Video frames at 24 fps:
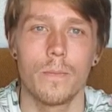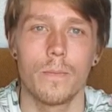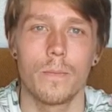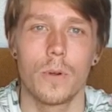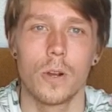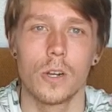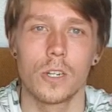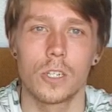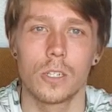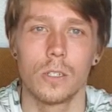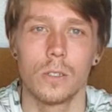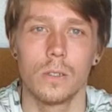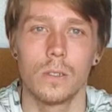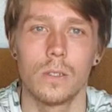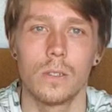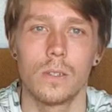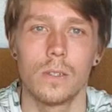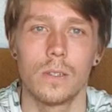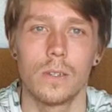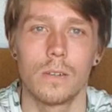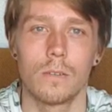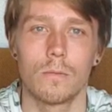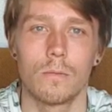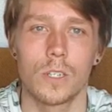
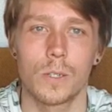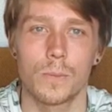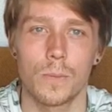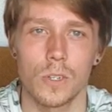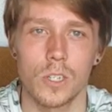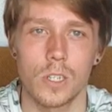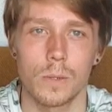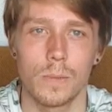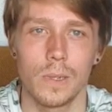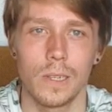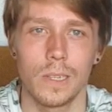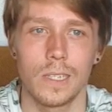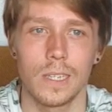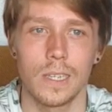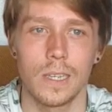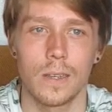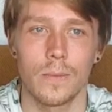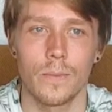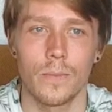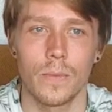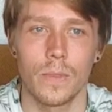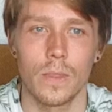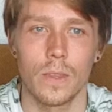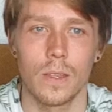personal
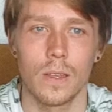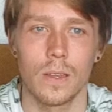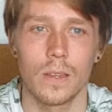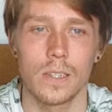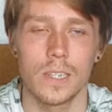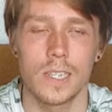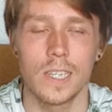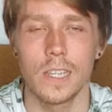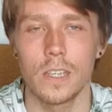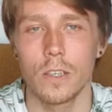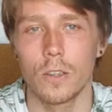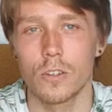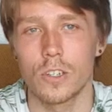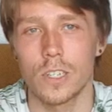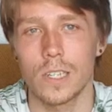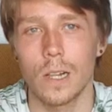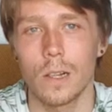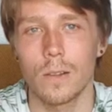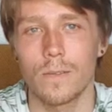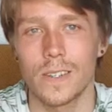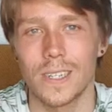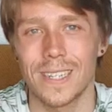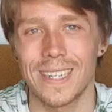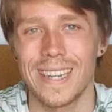responsibility. Seeing
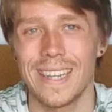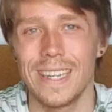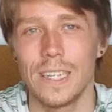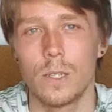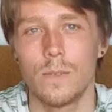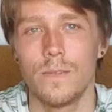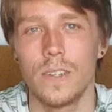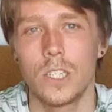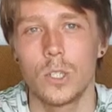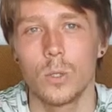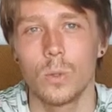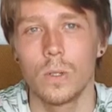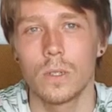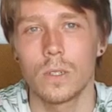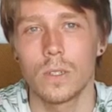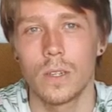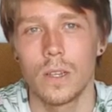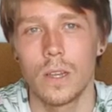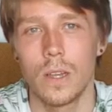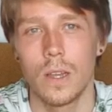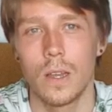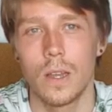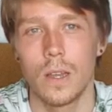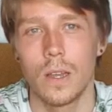yourself as an
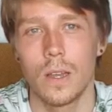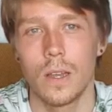individual,